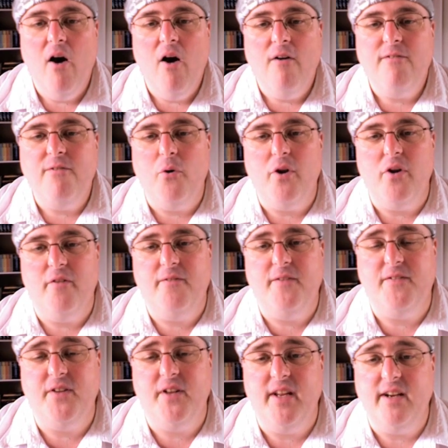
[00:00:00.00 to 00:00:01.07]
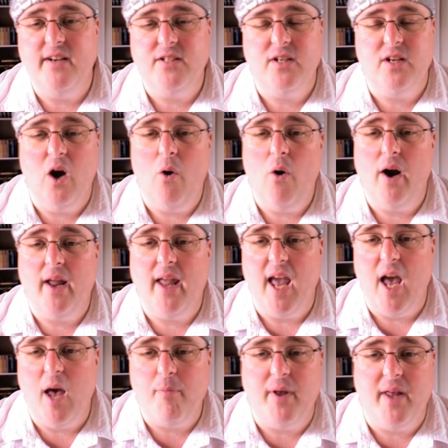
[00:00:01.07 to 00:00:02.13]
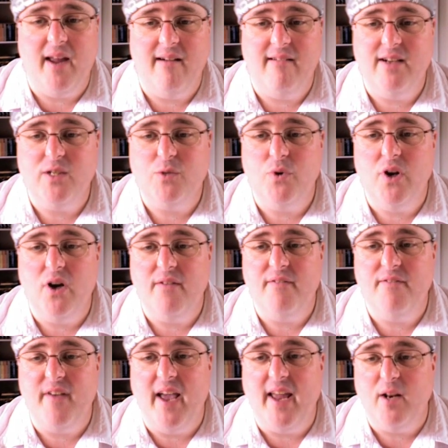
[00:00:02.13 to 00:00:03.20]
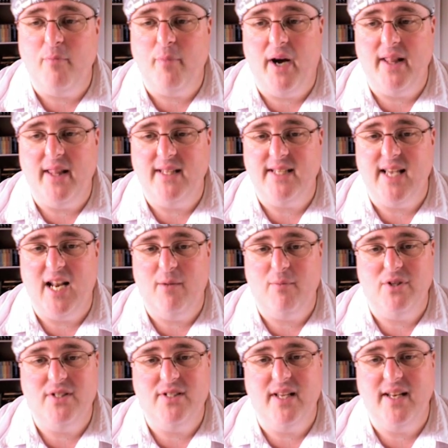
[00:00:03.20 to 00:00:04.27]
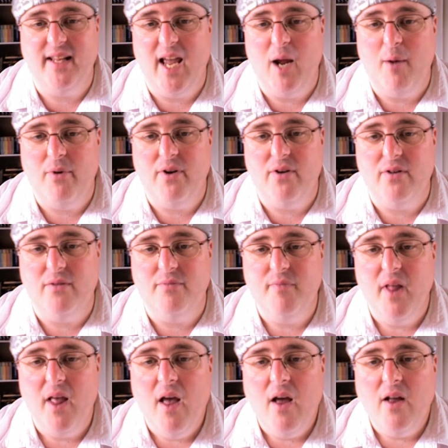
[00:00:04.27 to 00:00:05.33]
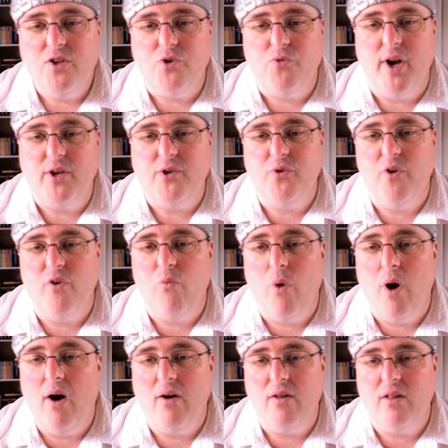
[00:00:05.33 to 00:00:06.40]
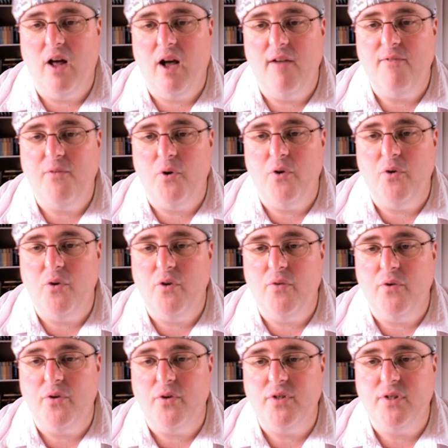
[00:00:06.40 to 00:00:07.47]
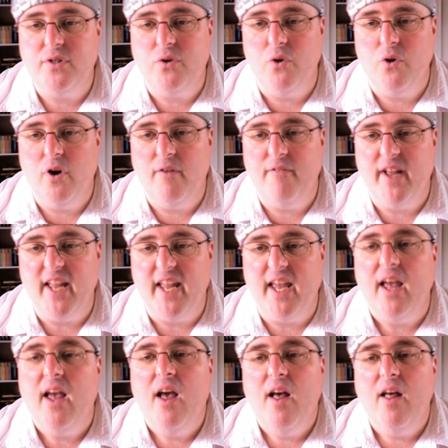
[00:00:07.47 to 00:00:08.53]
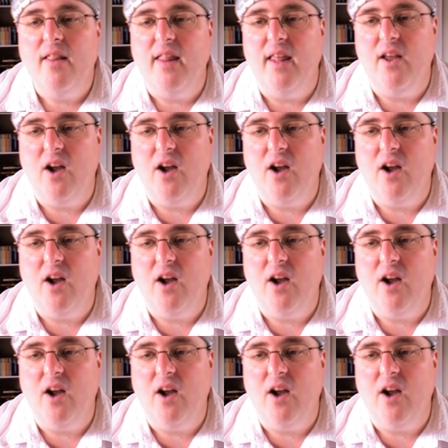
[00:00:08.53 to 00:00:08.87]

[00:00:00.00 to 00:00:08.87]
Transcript: 40 or 50 years ago, our camping areas were not invaded by these animals, said Gabriel, Director of Wildlife for Nunavut Tungavik. The